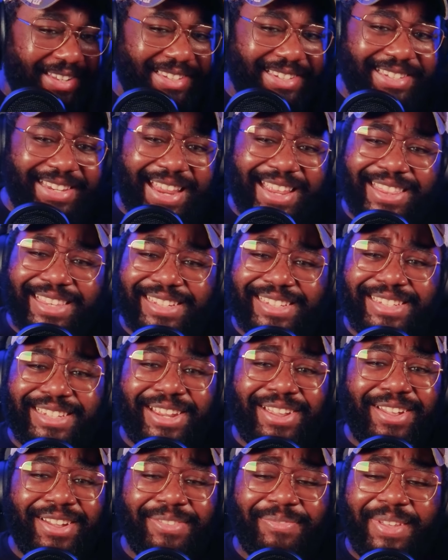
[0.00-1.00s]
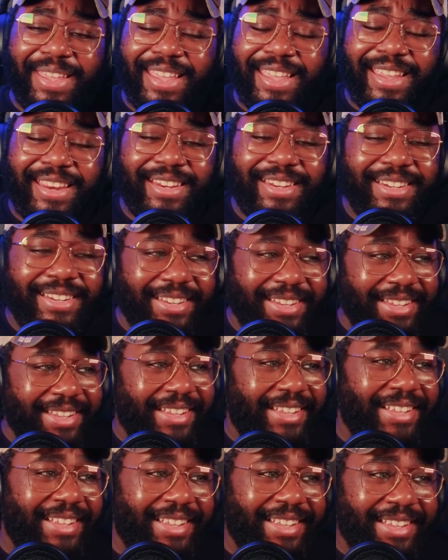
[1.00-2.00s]
sent the song, man.
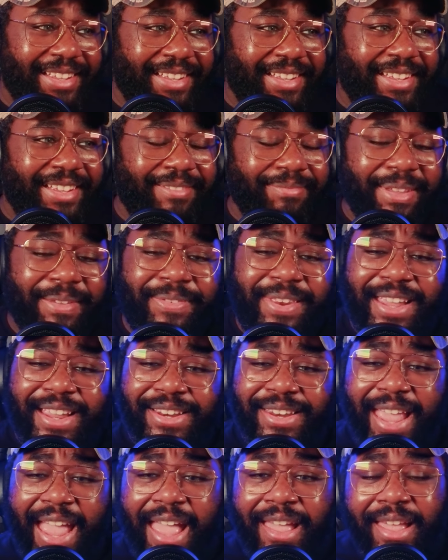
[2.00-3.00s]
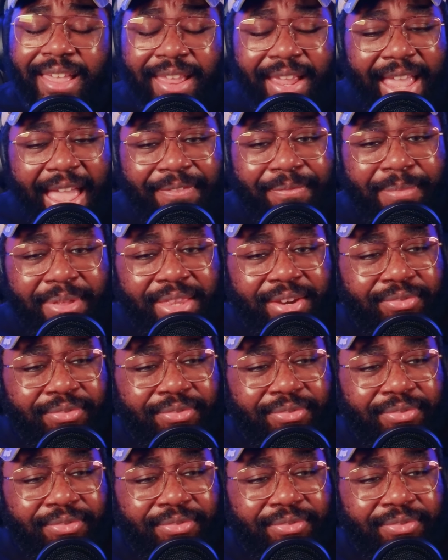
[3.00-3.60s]
Maybe they can have like have him on the